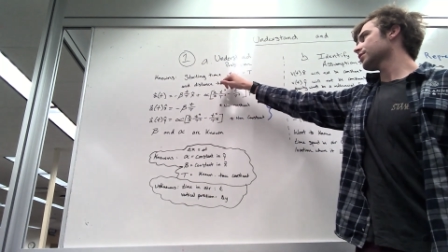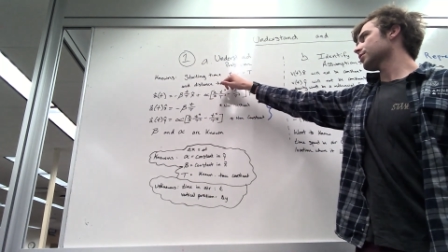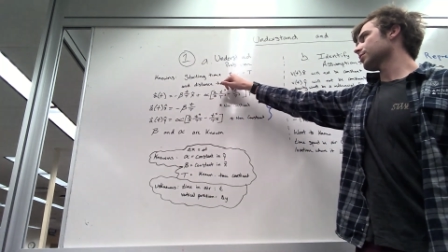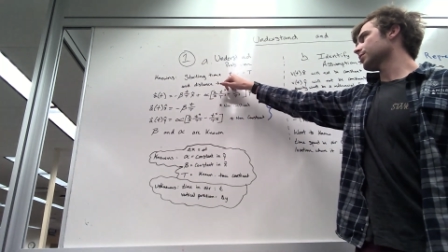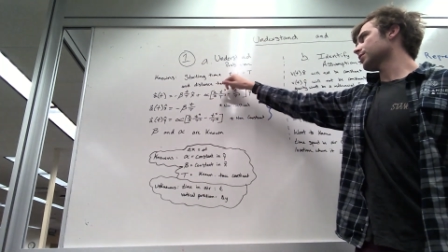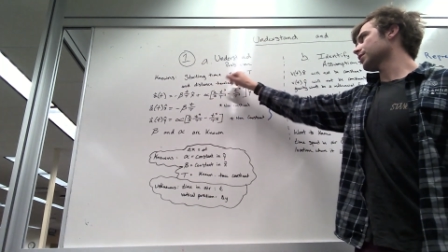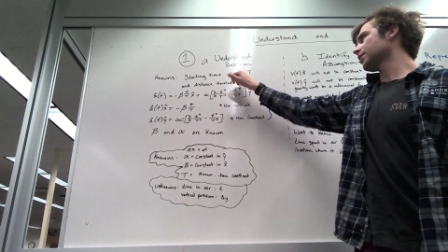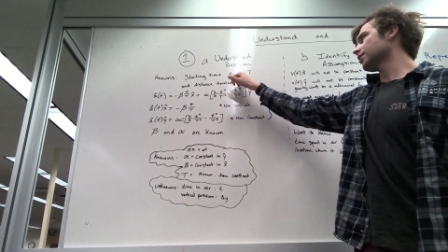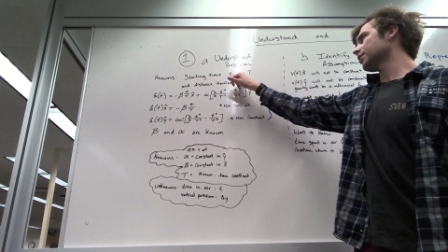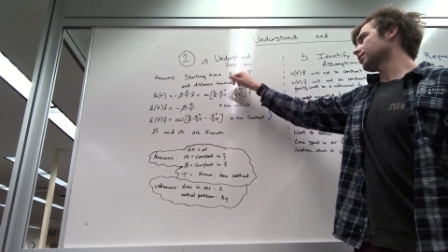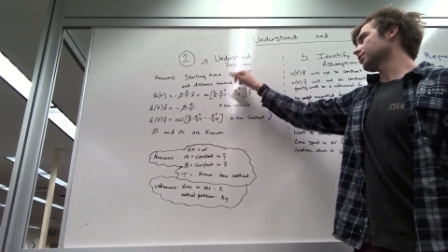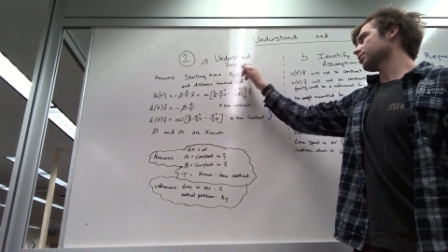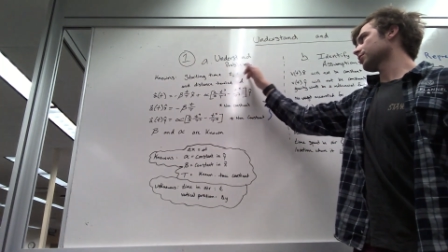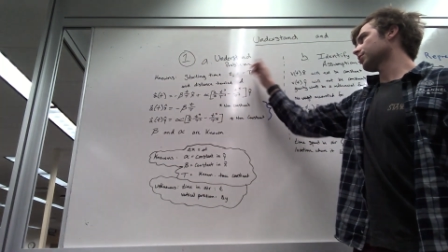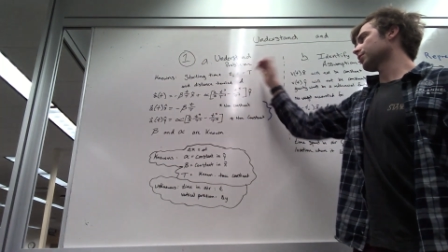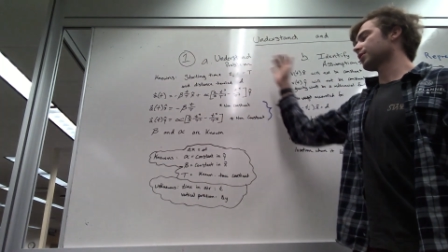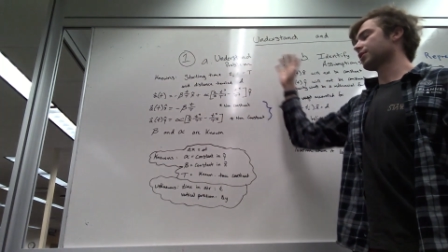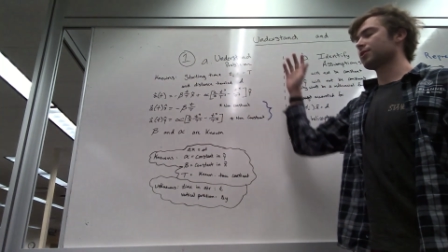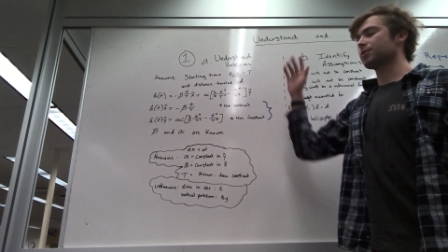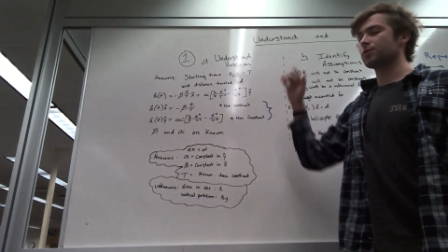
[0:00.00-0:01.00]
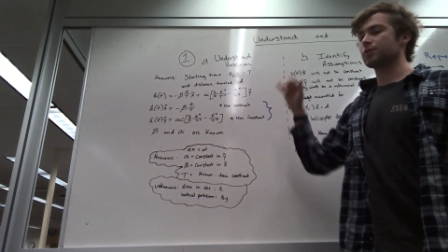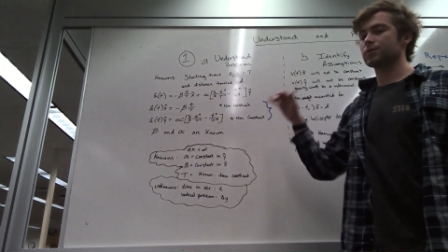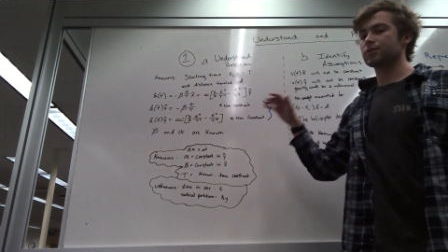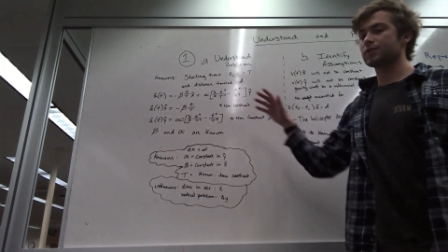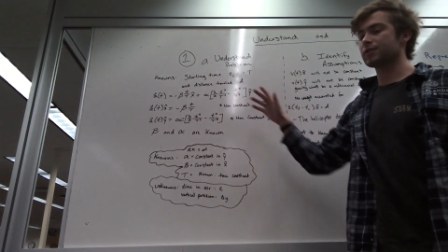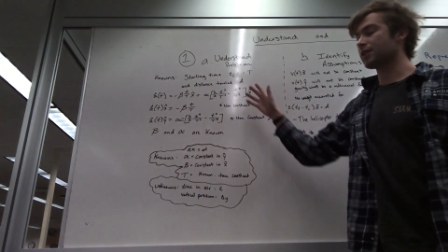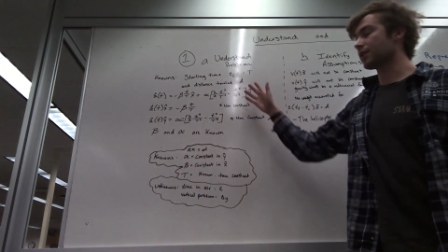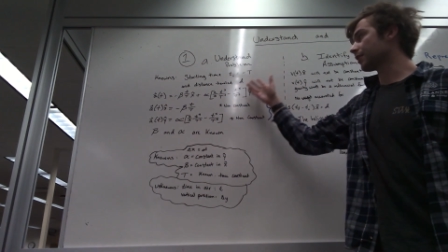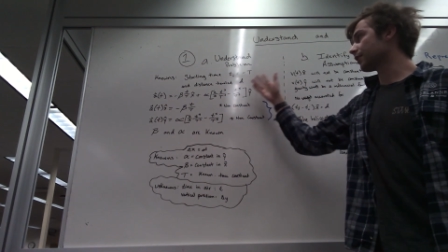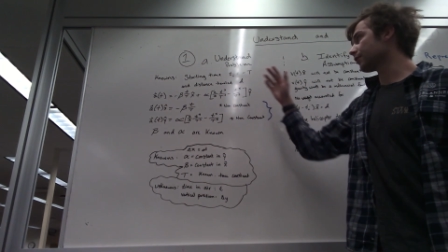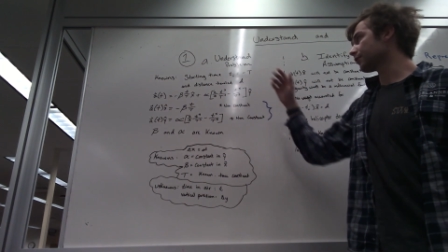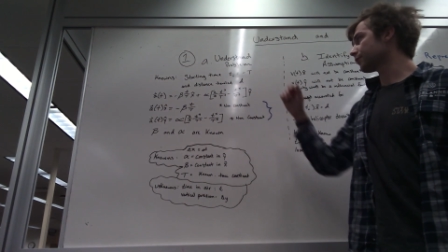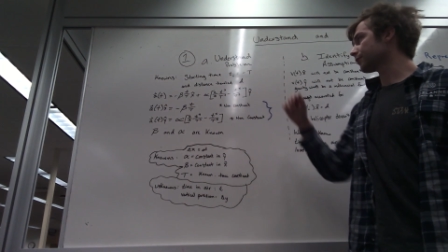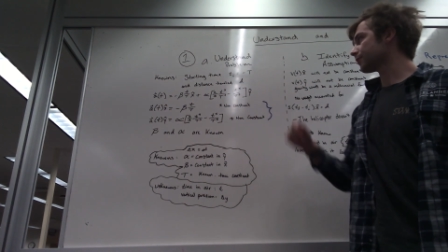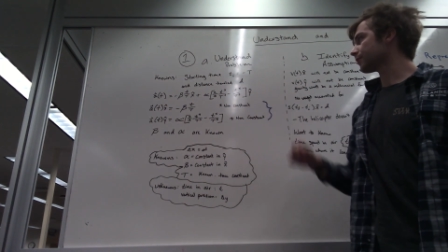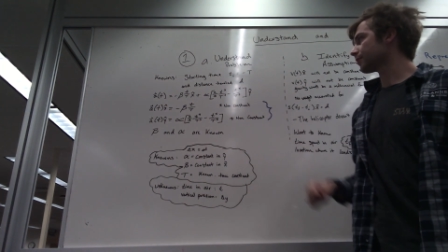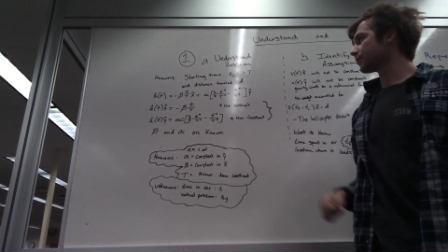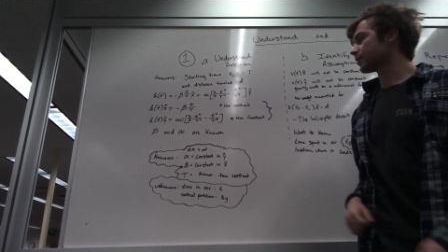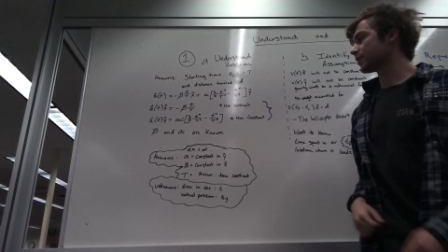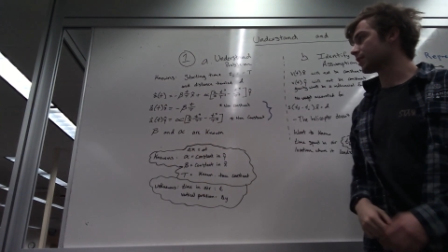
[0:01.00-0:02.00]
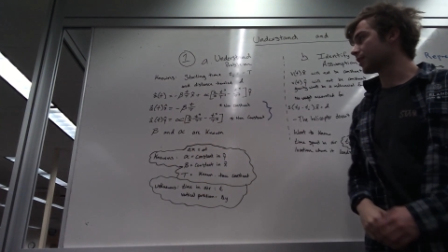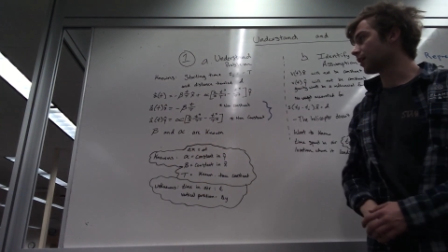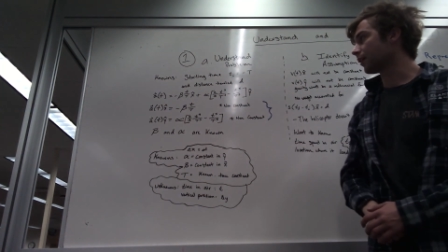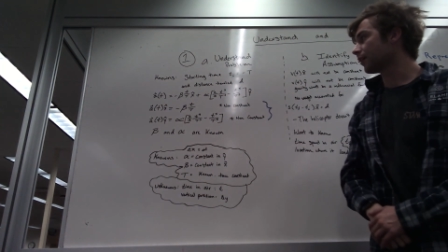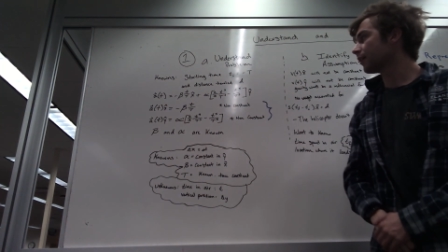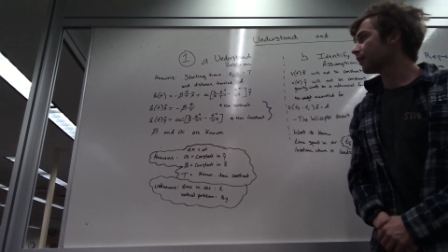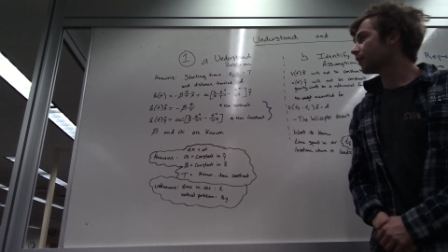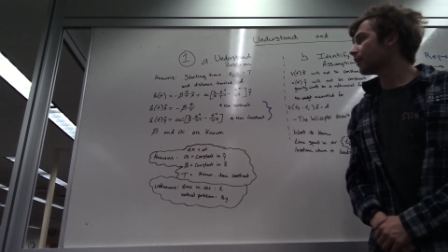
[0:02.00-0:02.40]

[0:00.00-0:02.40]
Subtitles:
so t initial equals negative t,